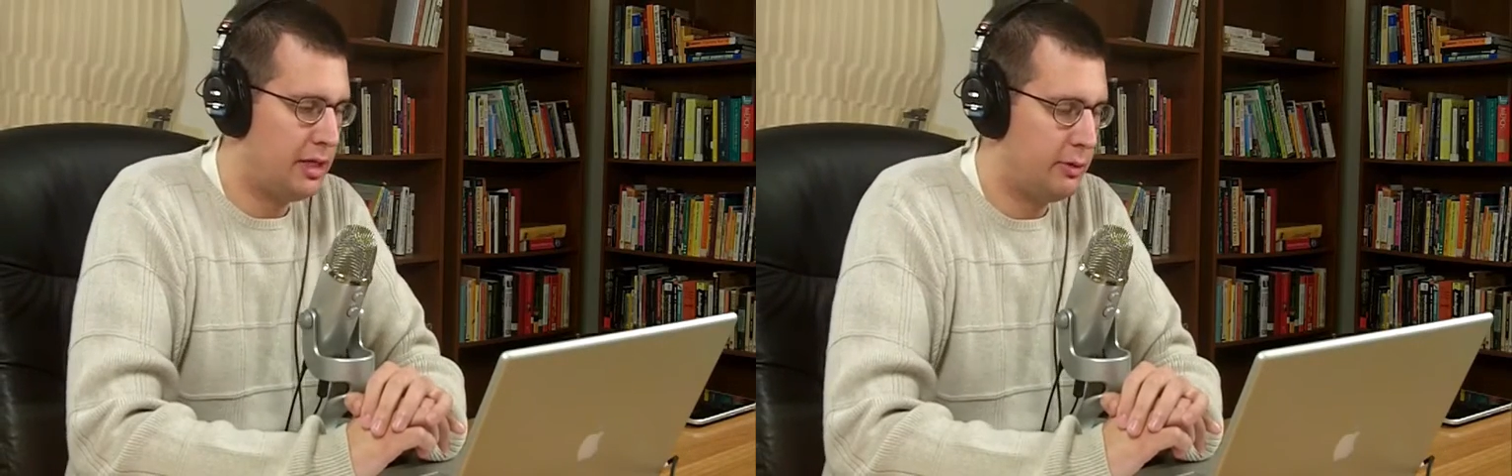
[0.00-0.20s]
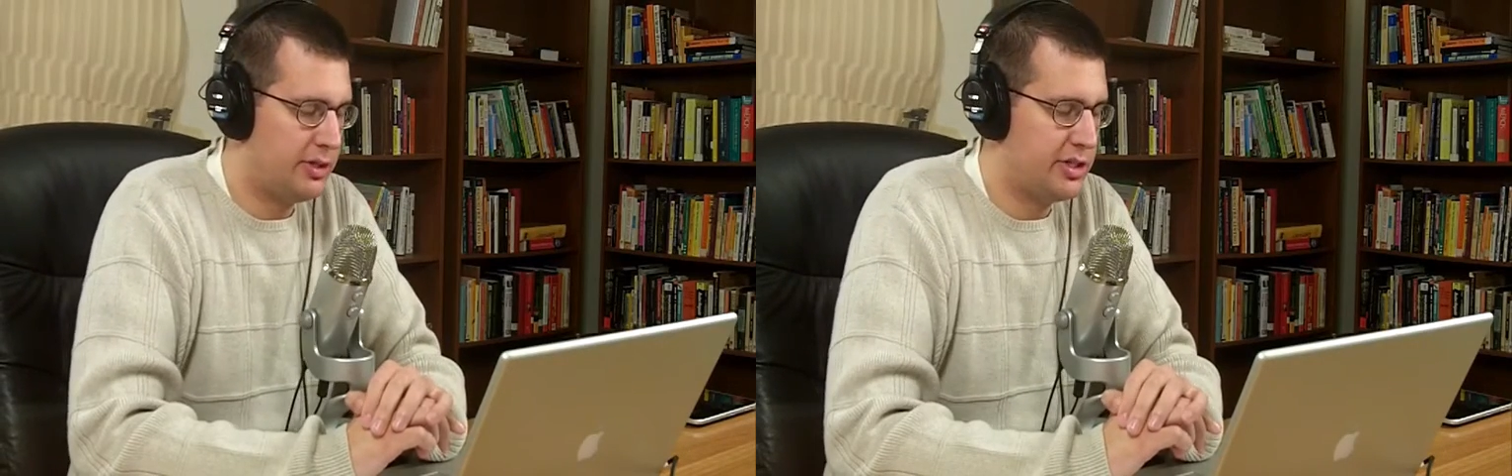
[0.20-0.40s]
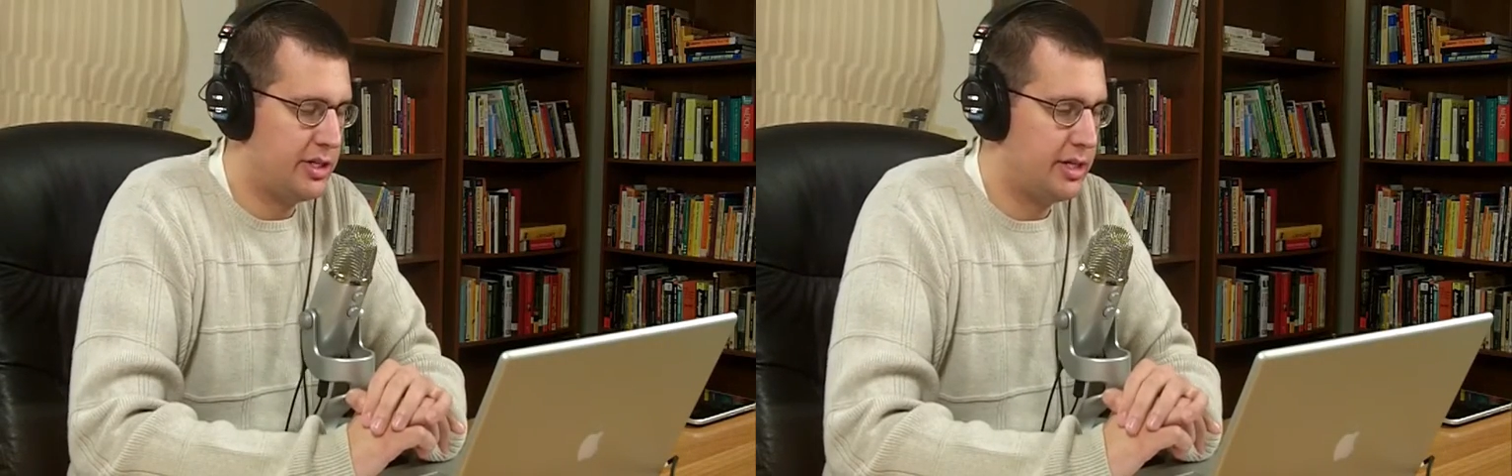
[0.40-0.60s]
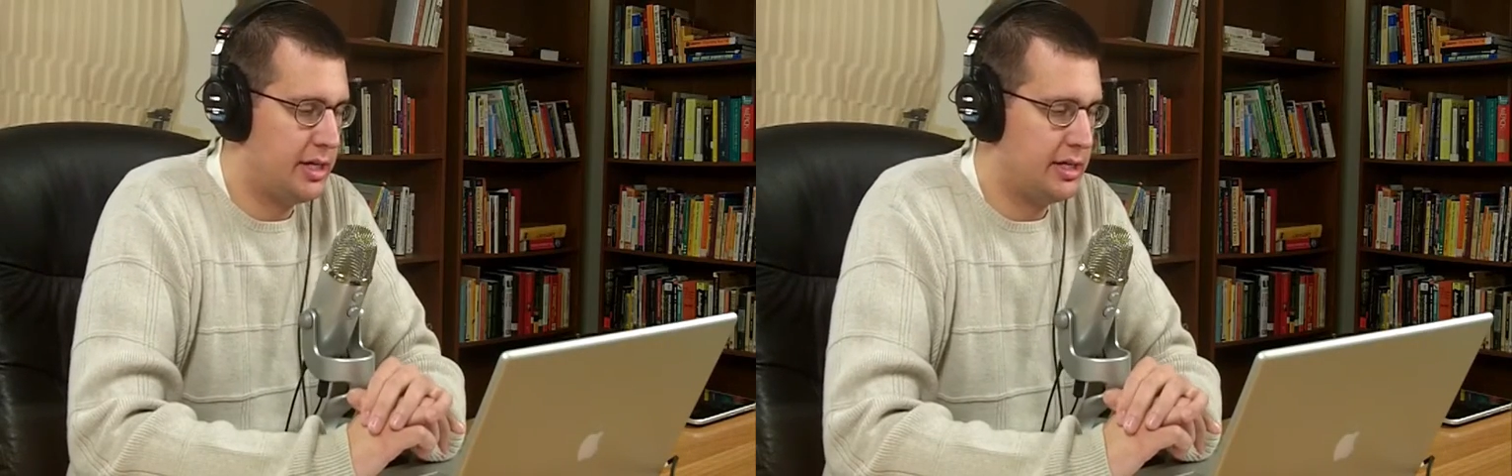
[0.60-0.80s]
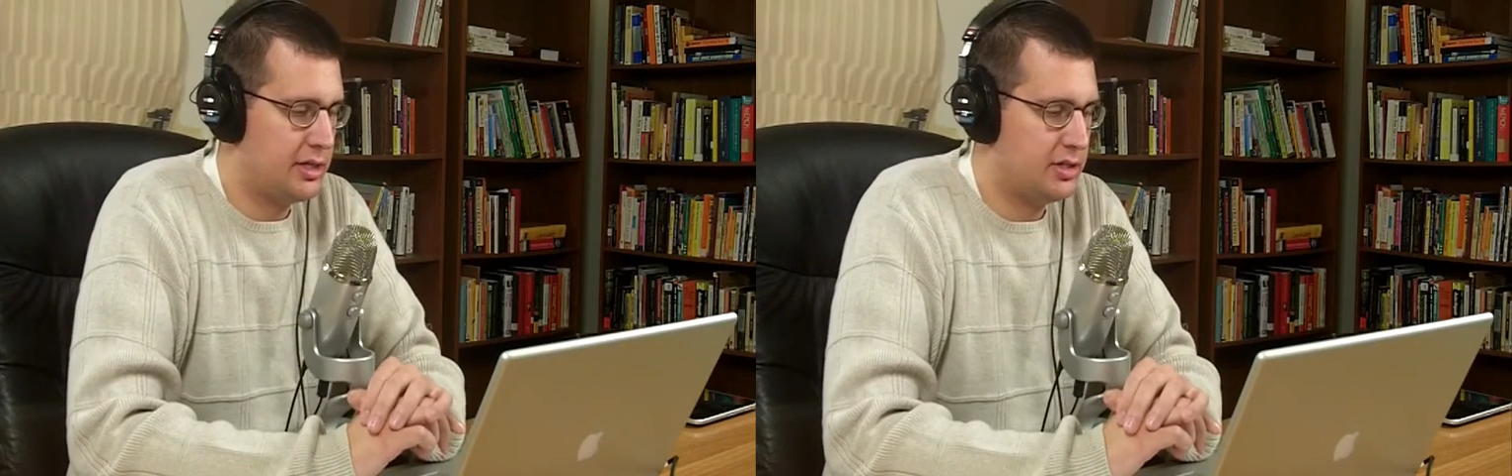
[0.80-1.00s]
I watched it
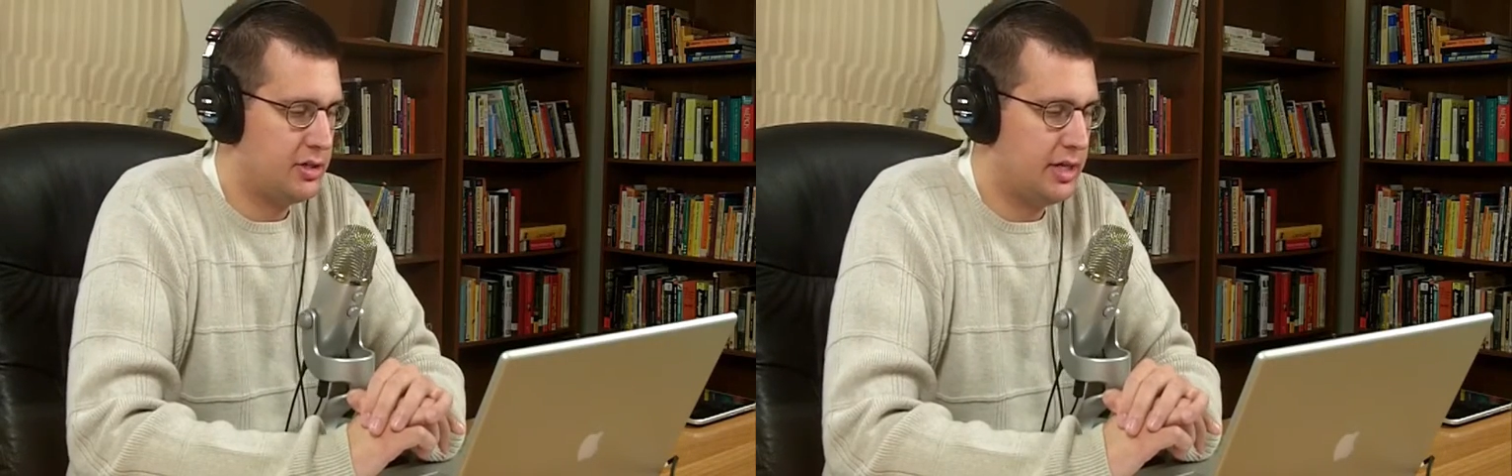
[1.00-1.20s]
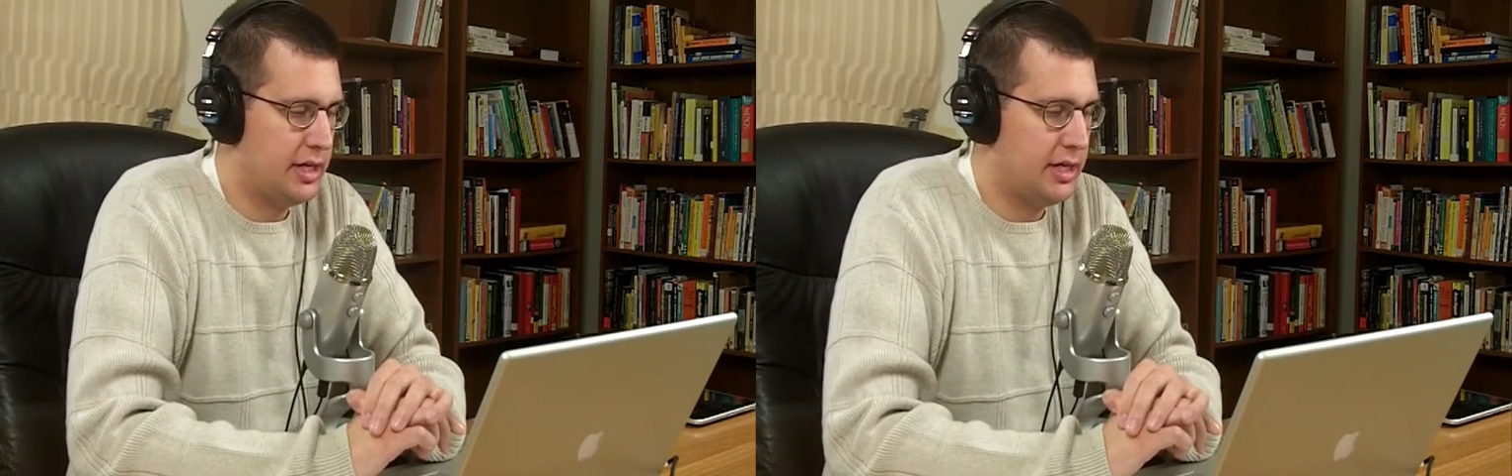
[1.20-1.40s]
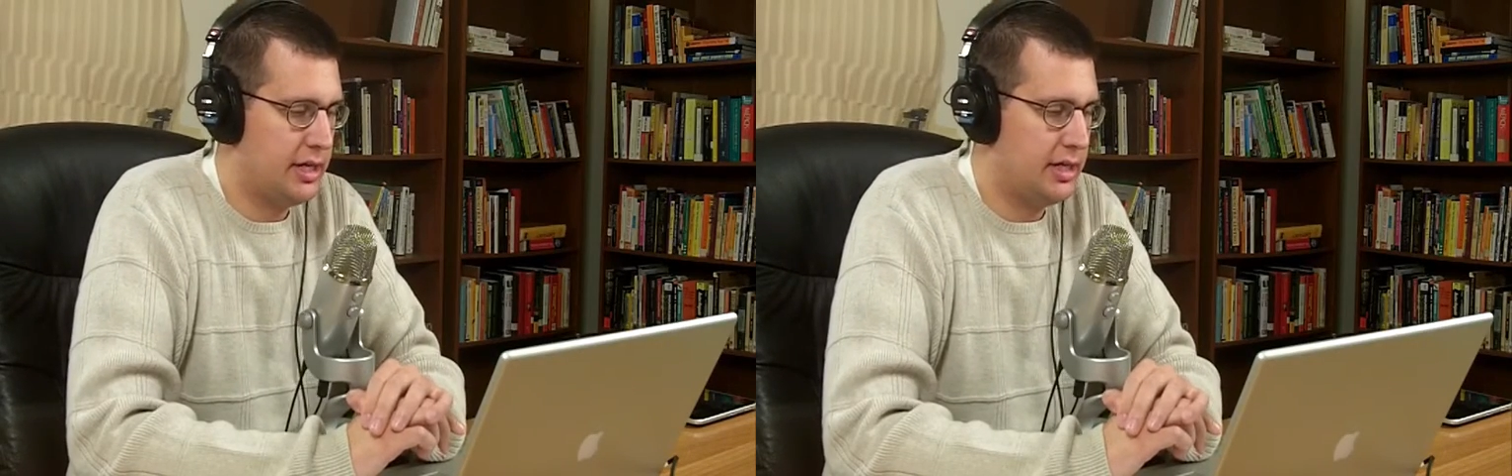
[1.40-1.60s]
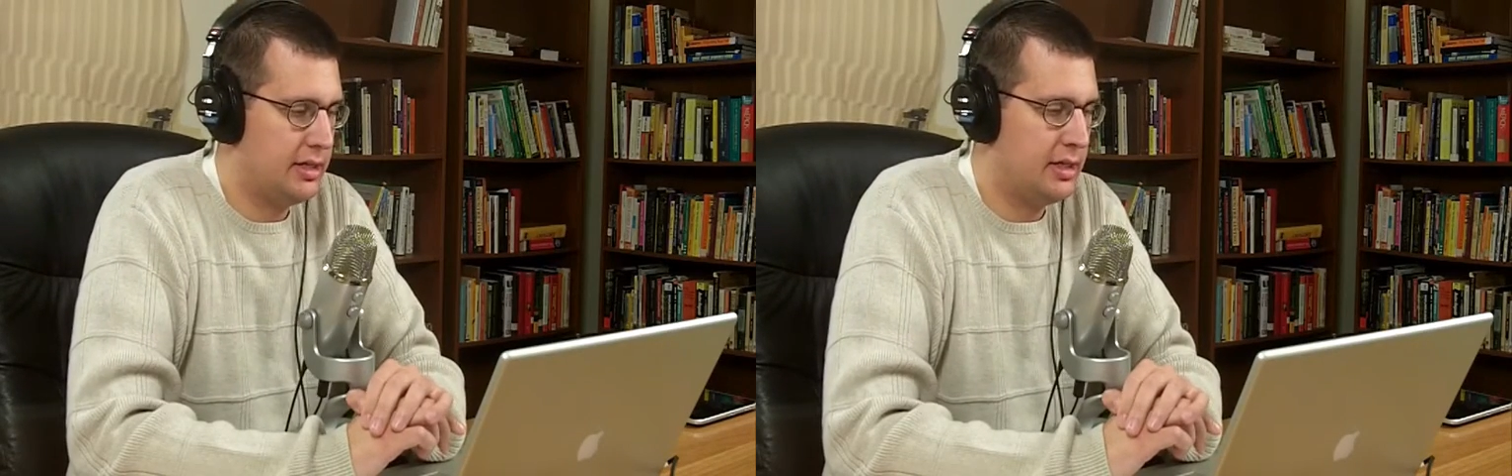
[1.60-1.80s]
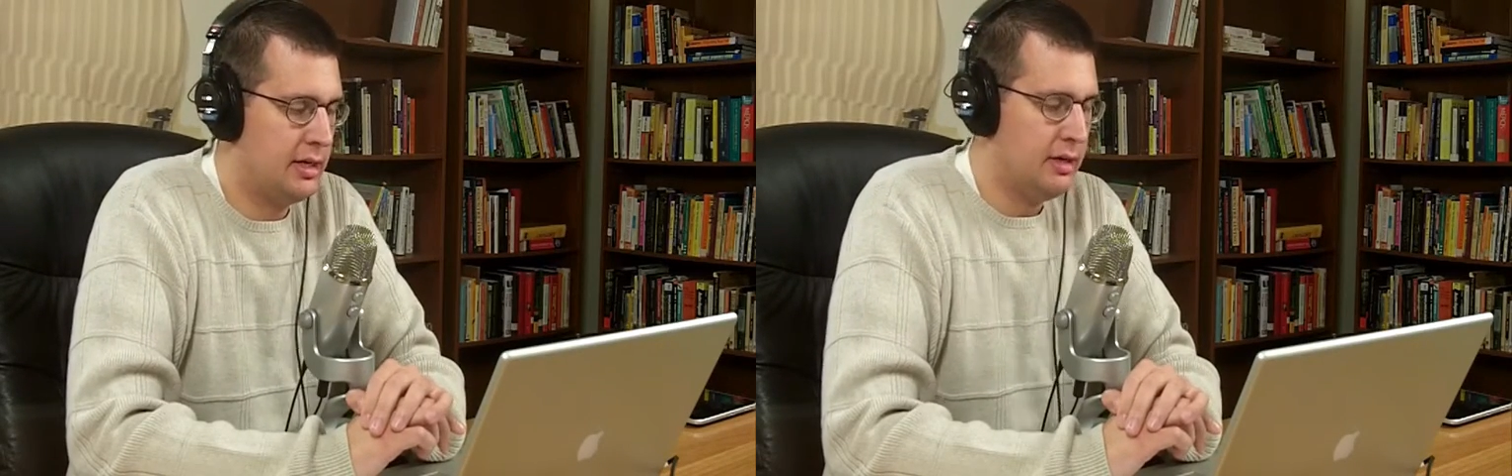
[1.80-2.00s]
again yesterday, and